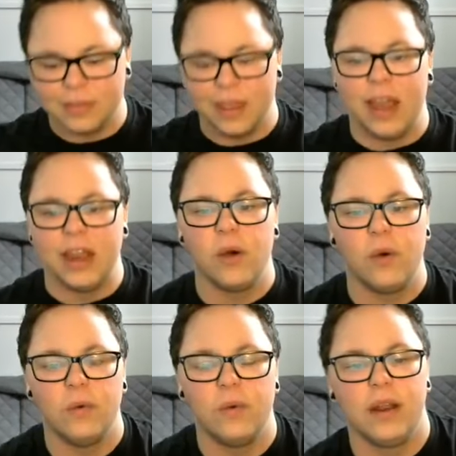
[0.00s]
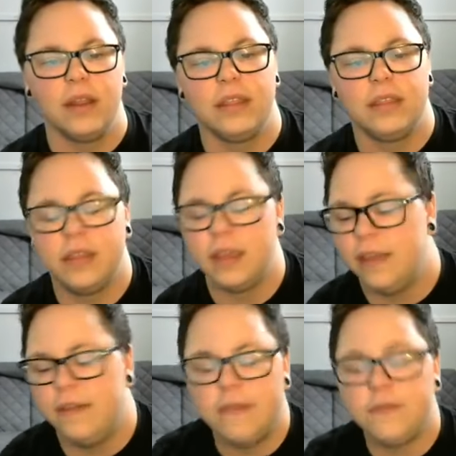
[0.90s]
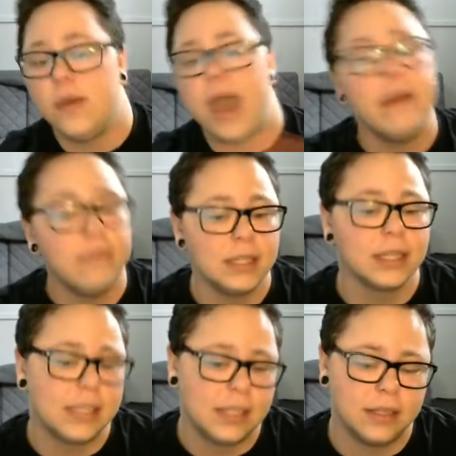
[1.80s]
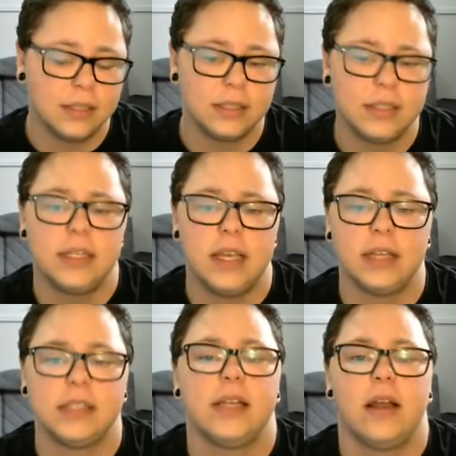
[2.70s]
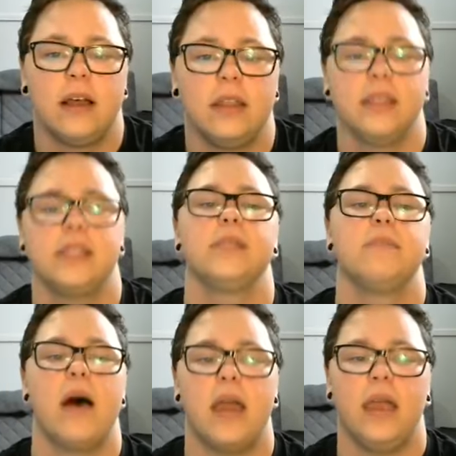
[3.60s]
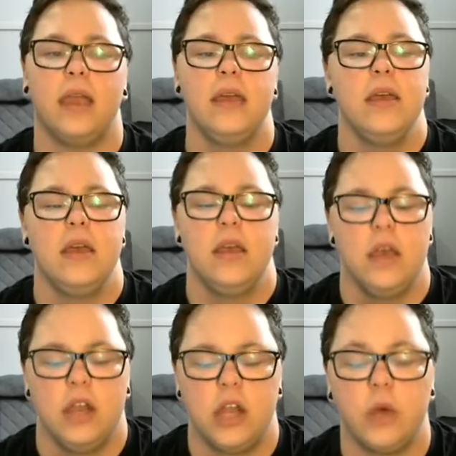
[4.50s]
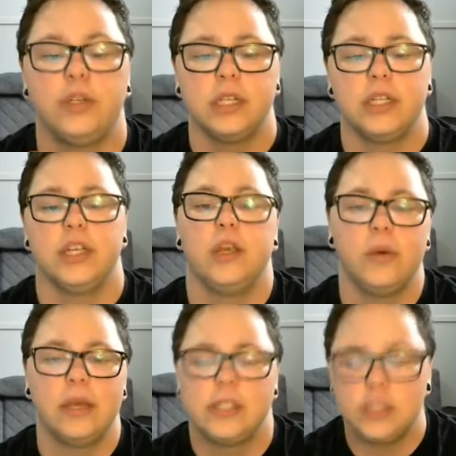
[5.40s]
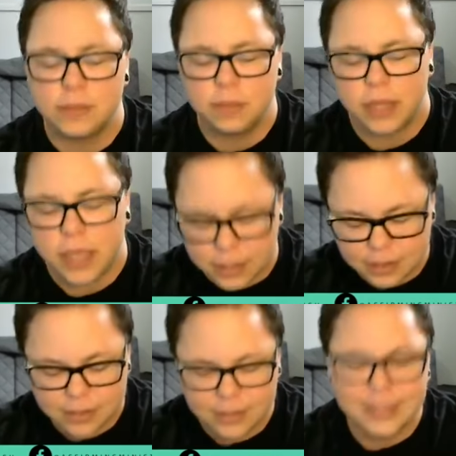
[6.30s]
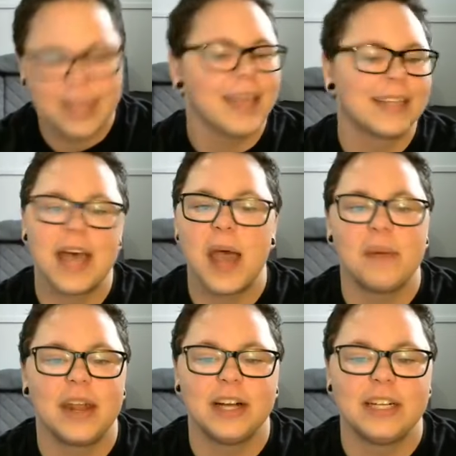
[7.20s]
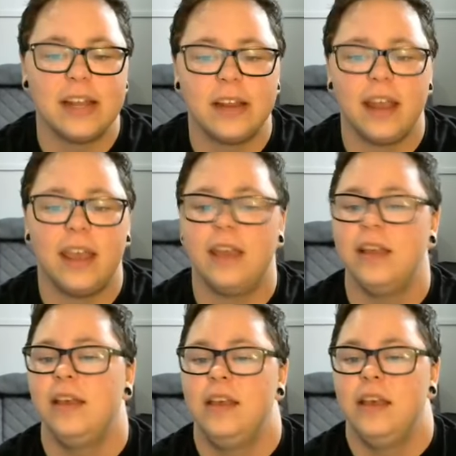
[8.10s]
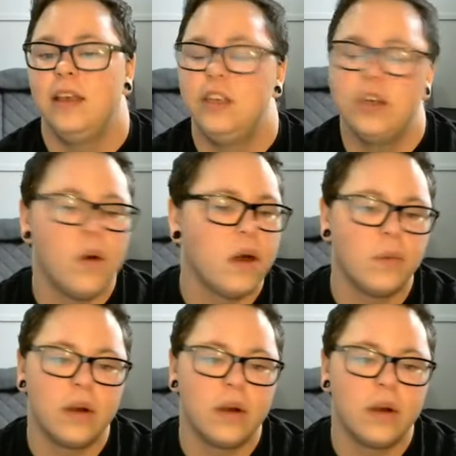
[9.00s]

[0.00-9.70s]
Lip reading: I know one of, if you haven't listened to Tegan and Sarah, this is my notion to you, is just please take time out of your day to day, go on one